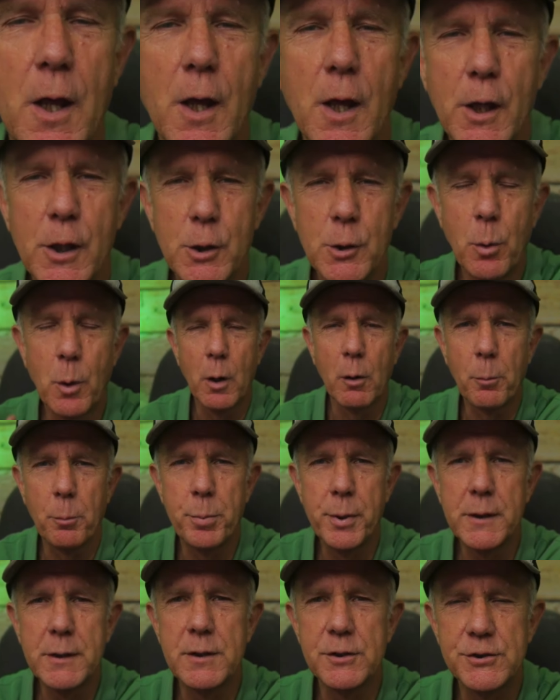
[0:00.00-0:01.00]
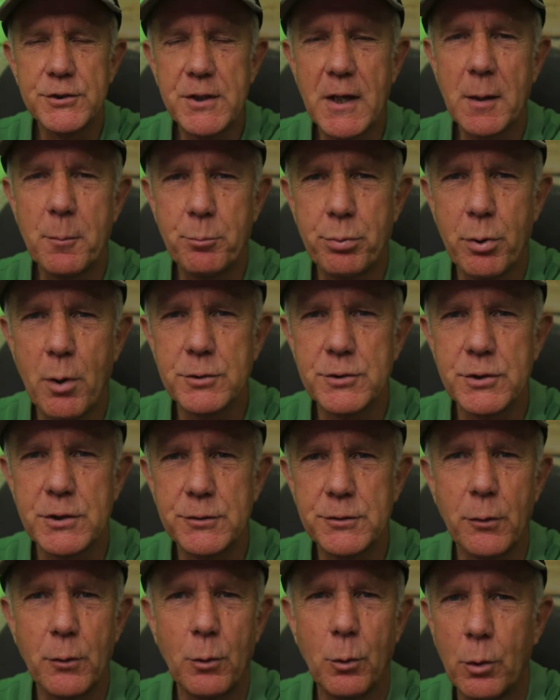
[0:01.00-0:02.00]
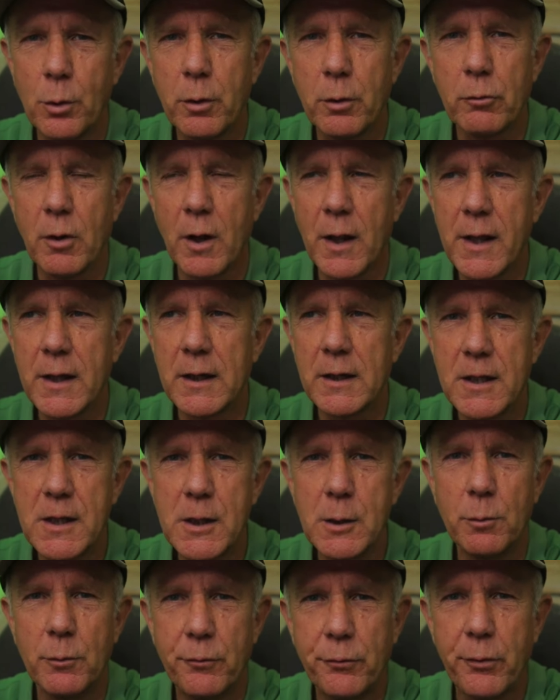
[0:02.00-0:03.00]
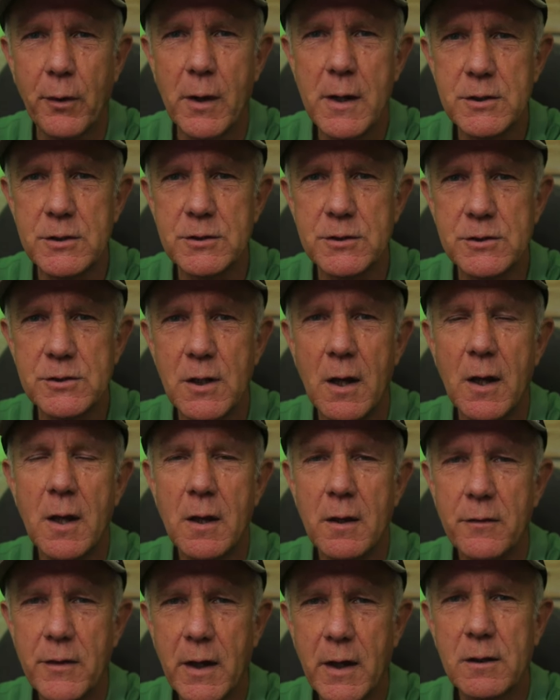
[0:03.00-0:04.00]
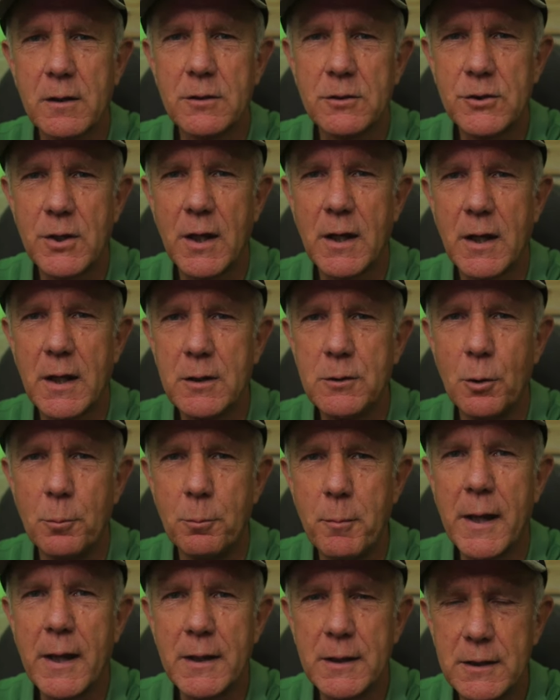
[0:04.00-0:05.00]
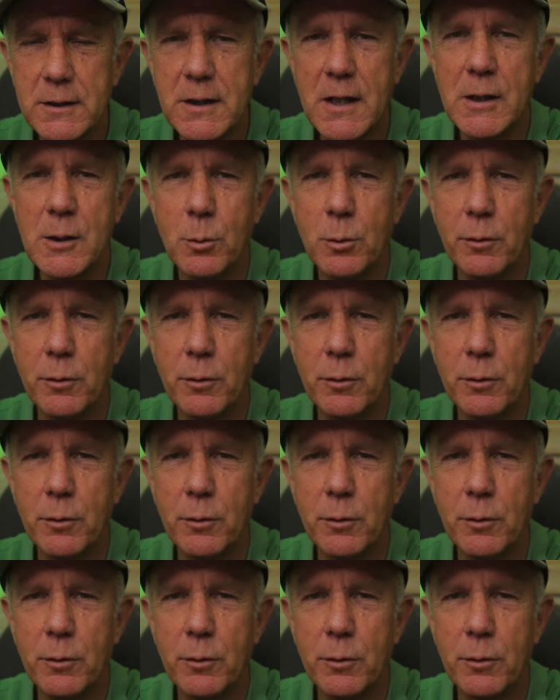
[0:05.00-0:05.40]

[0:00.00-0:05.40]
You want to repeat the same process for all the related keyword phrases that contain your main keyword